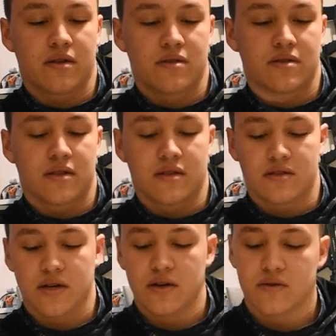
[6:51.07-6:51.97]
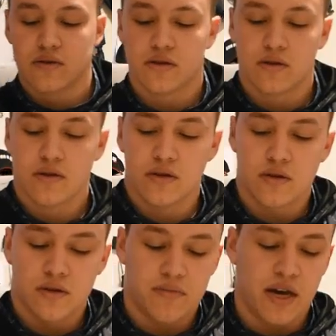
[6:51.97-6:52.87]
let's take this out.
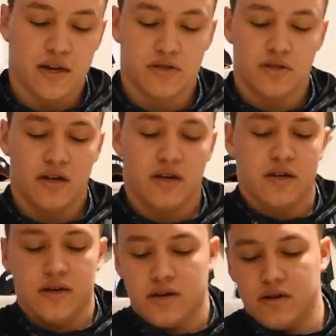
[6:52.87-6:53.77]
Package there.